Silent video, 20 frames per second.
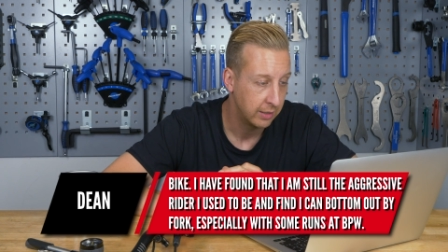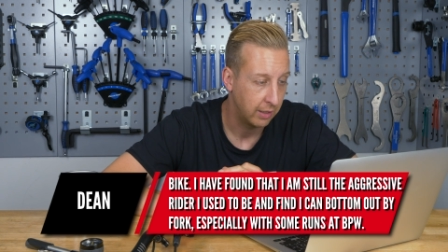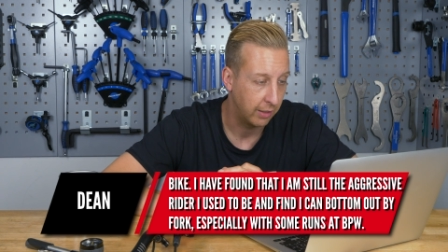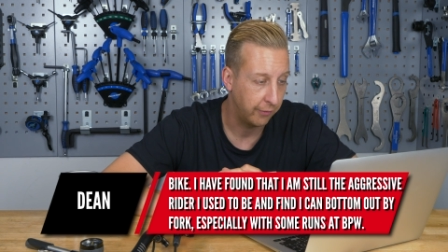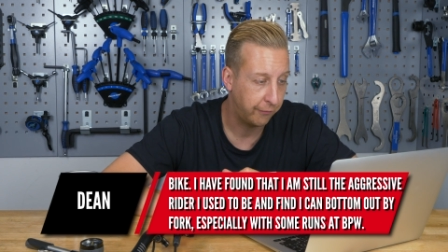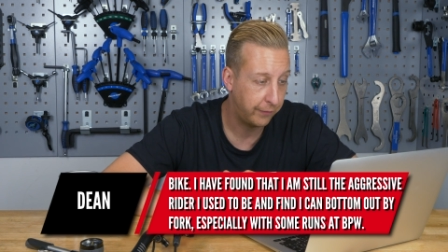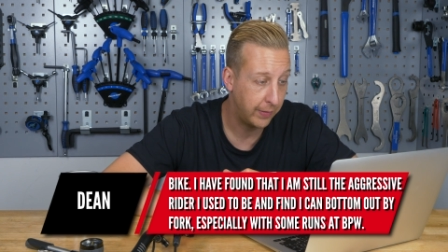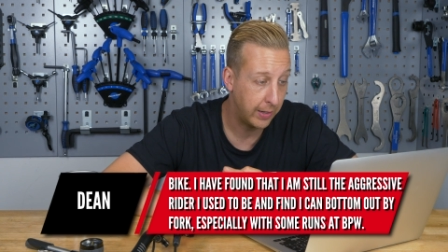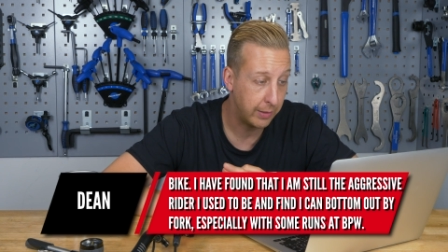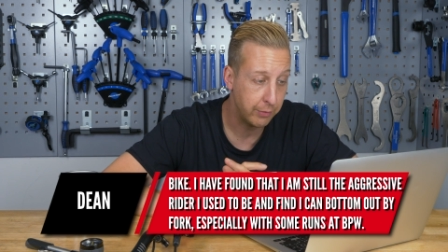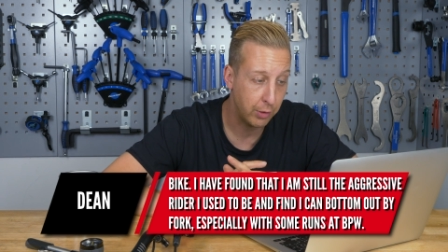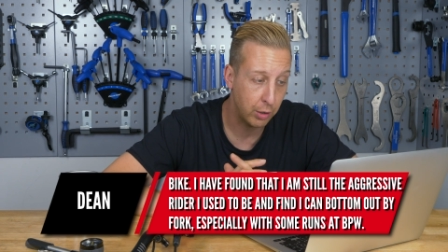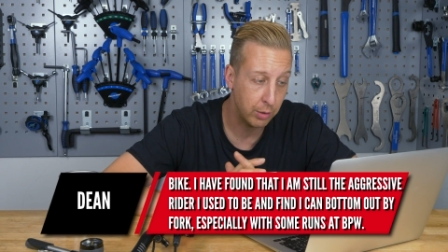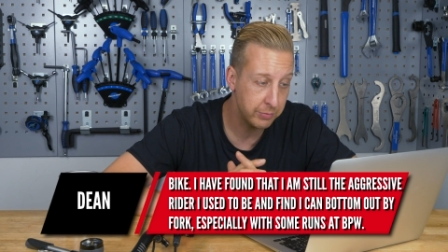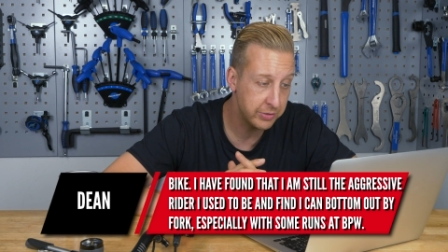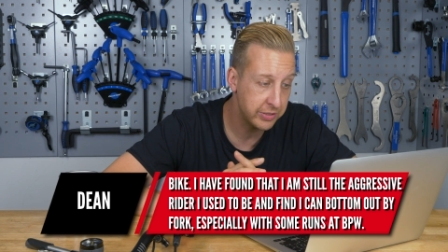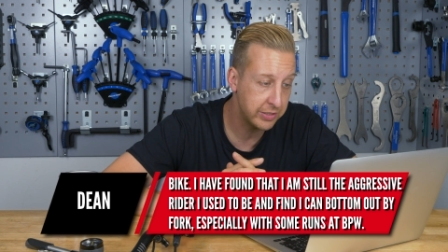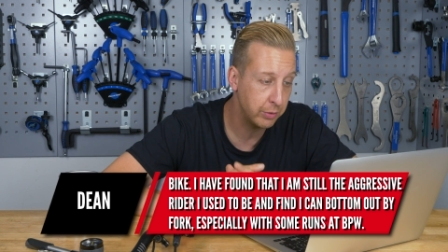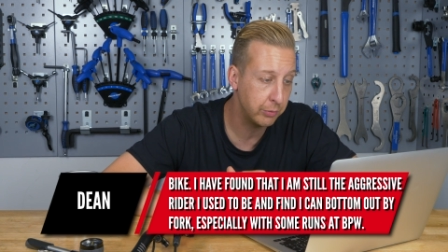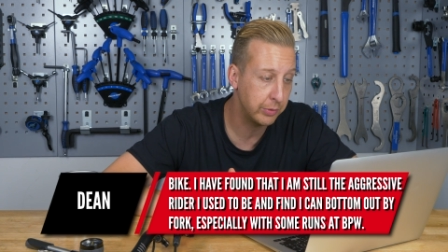I found that
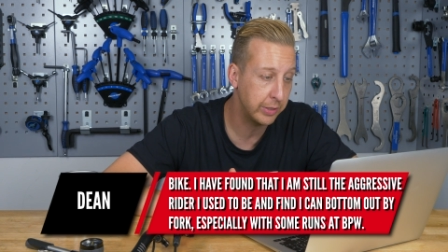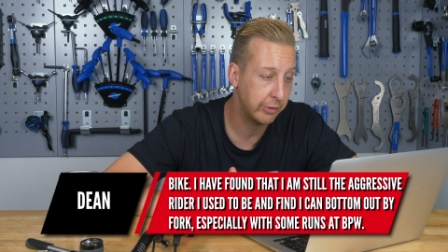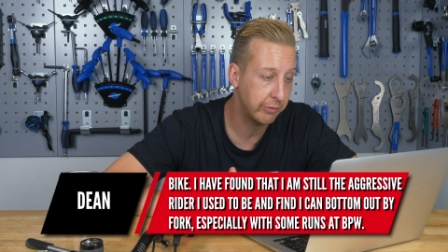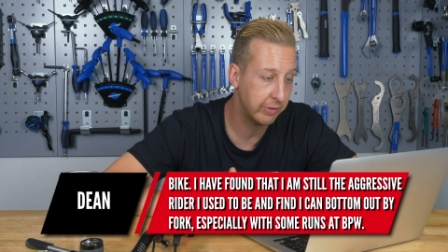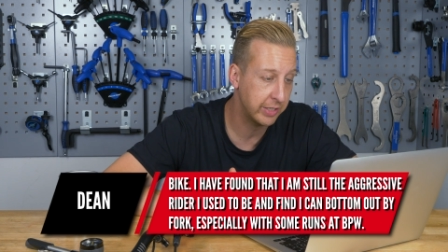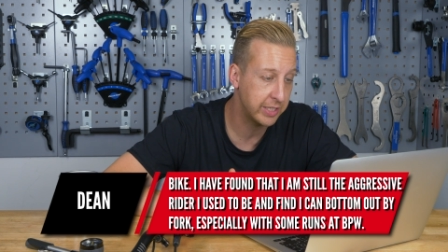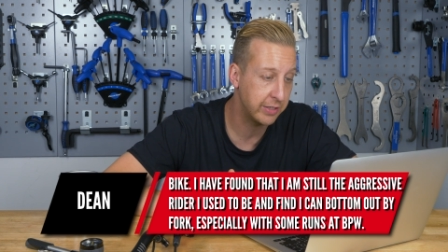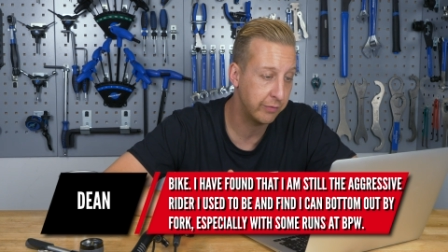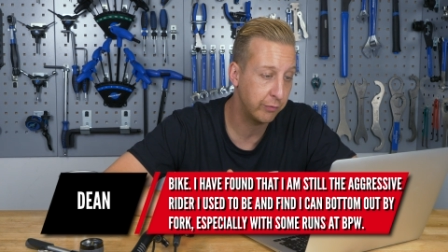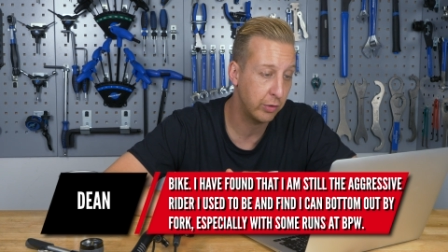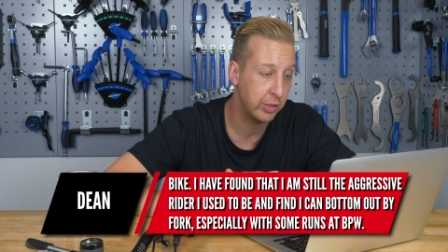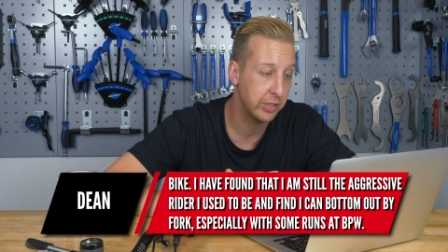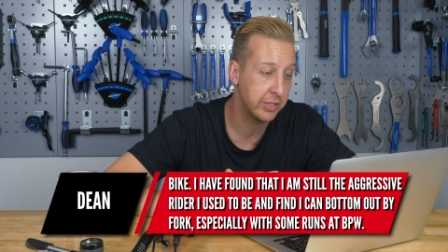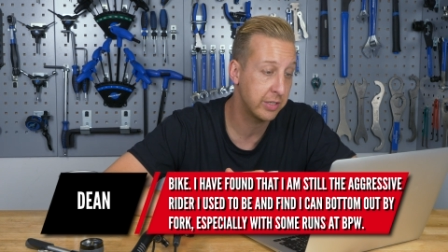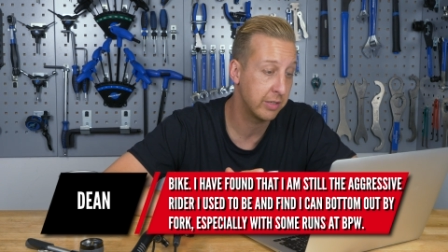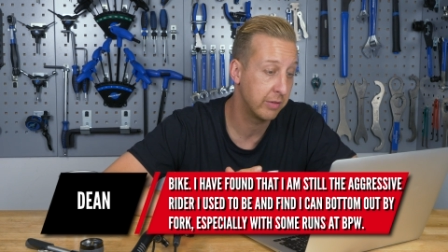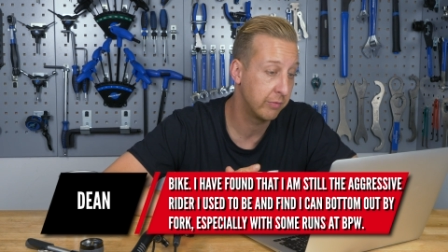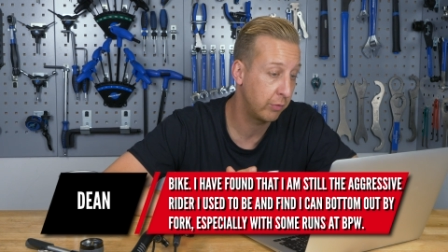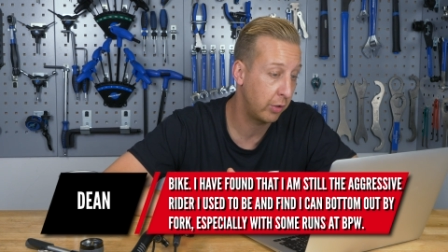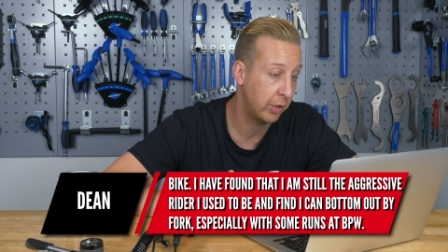I'm still the aggressive
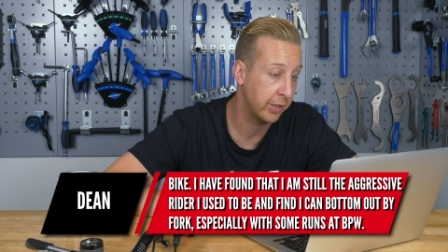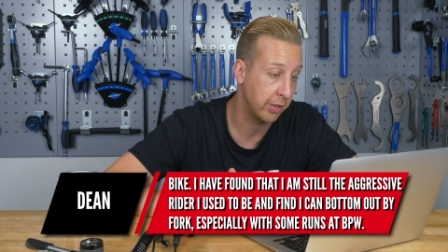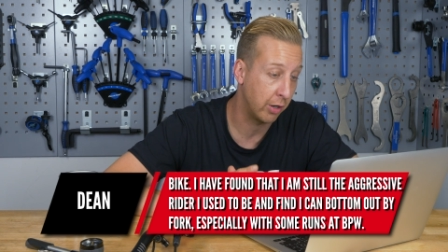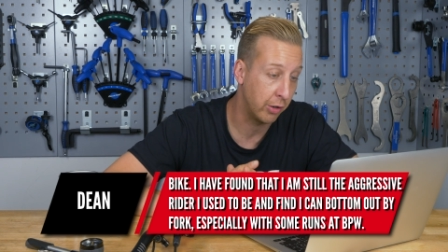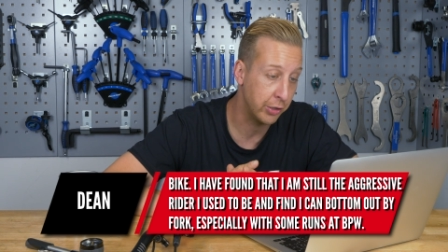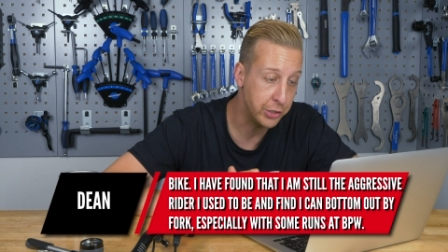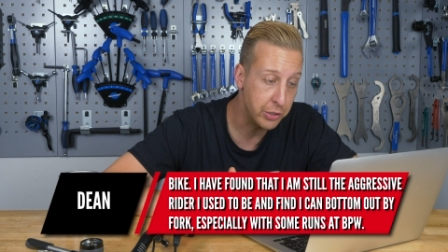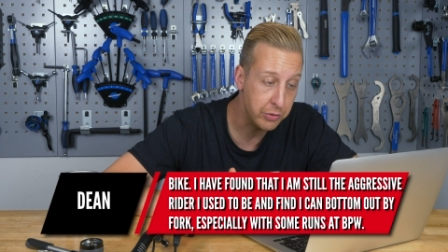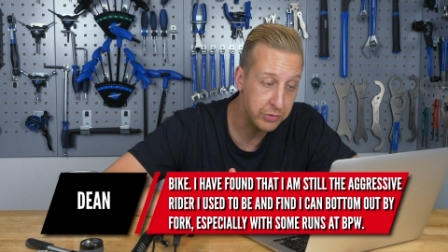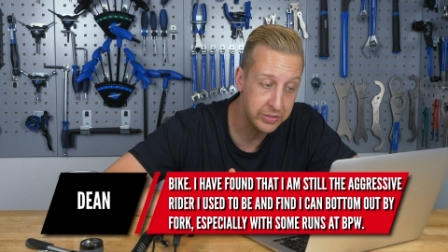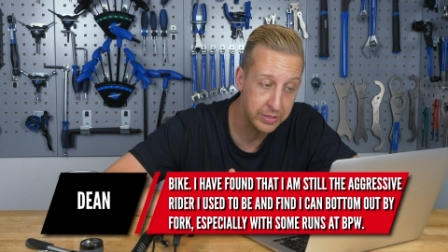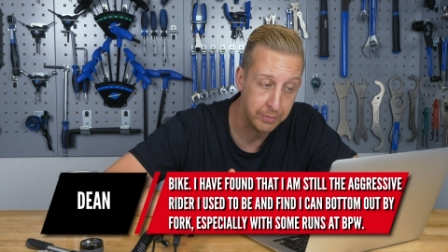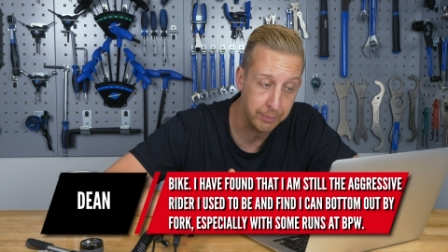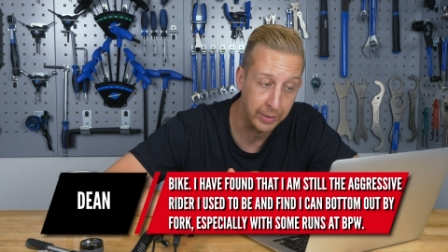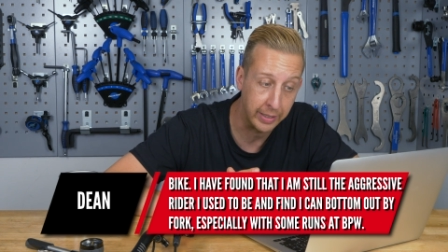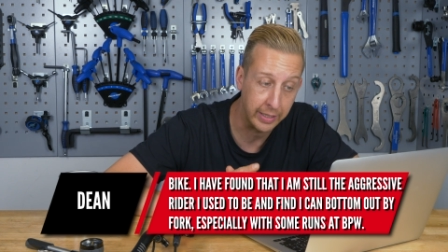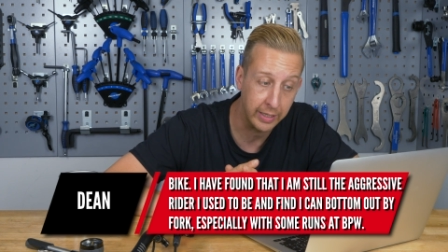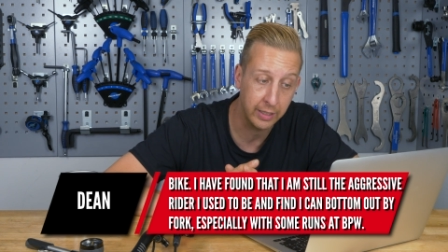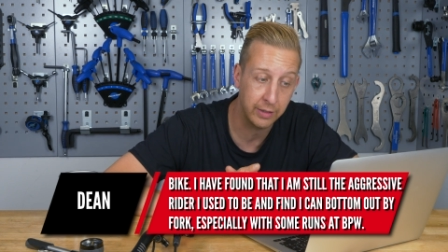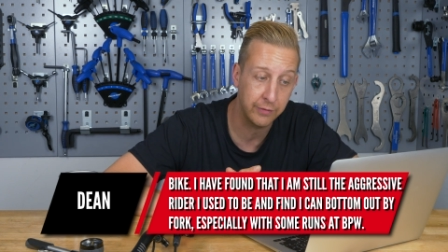rider I used to
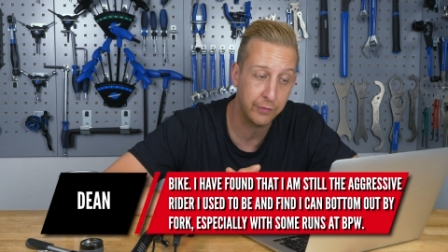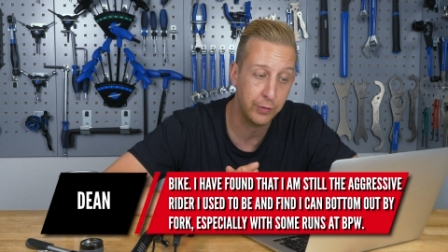be, and